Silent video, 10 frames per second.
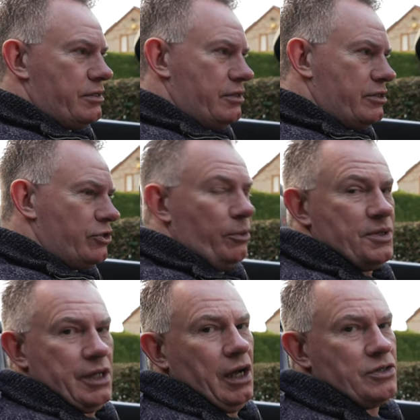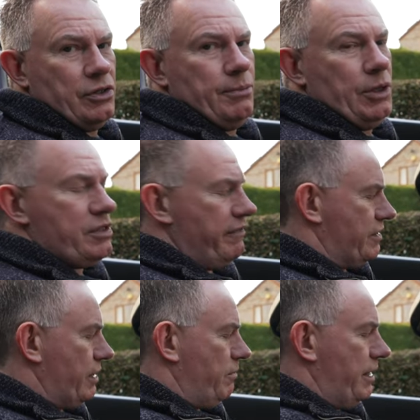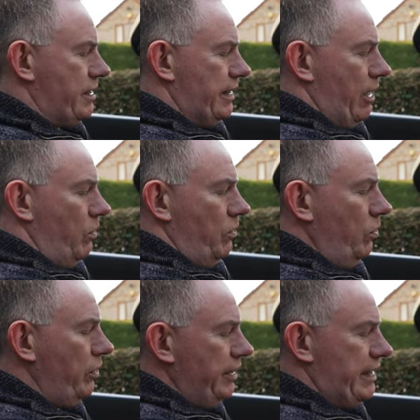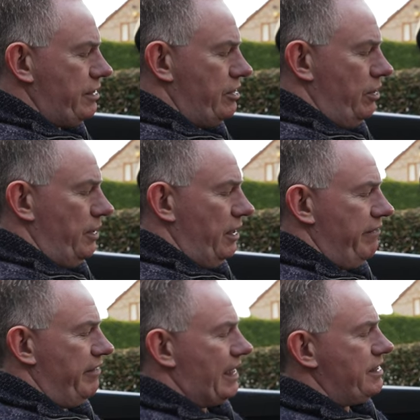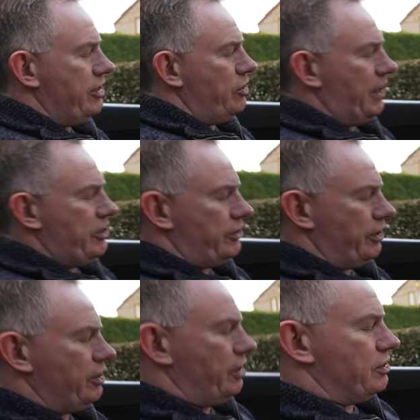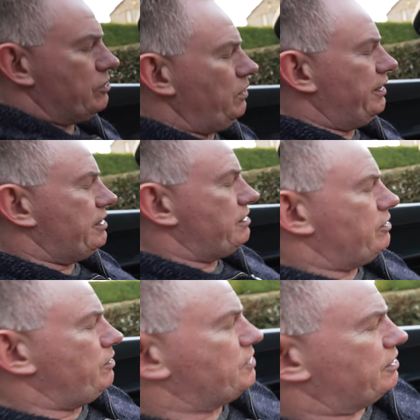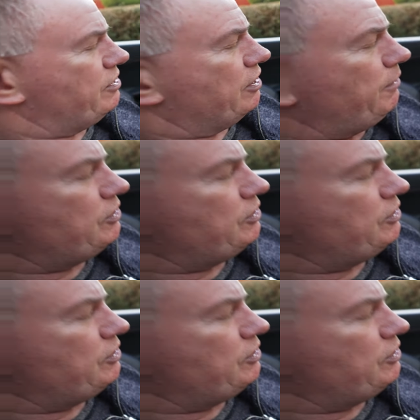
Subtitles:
stop starts on the music for some reason. Now, all you need to do, if that situation occurs, all you need to do is to go